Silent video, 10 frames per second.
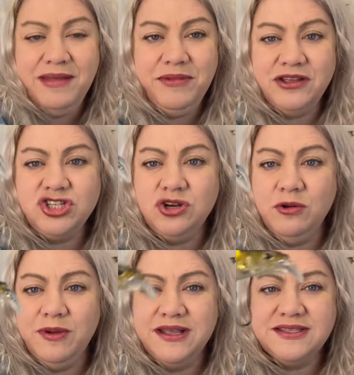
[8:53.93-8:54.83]
not sure
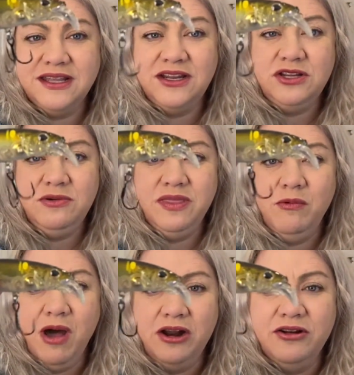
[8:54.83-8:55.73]
what it's going to do in the
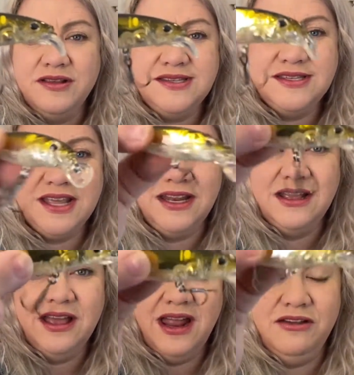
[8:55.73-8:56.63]
water. Is this going to
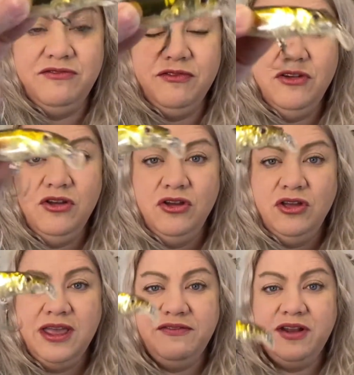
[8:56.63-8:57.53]
kind of
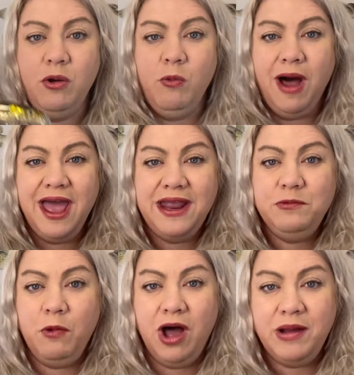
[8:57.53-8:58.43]
give it a wide
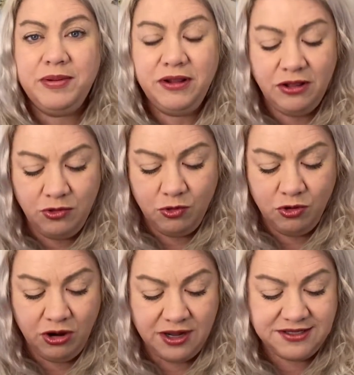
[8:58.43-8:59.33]
wobble
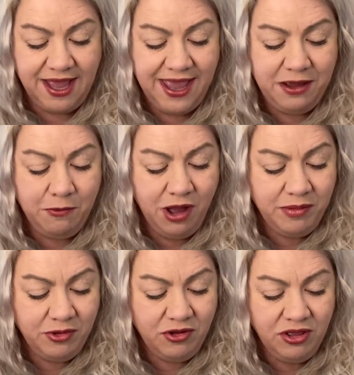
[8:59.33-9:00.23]
or a tight
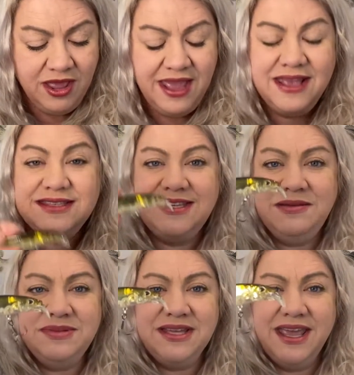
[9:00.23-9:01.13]
wobble? It
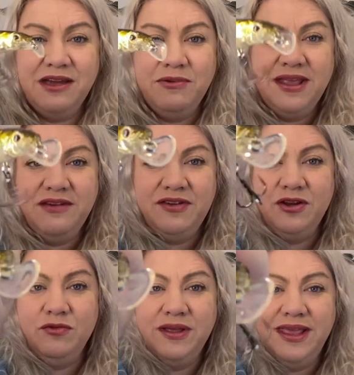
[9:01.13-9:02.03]
seems like it would give it a really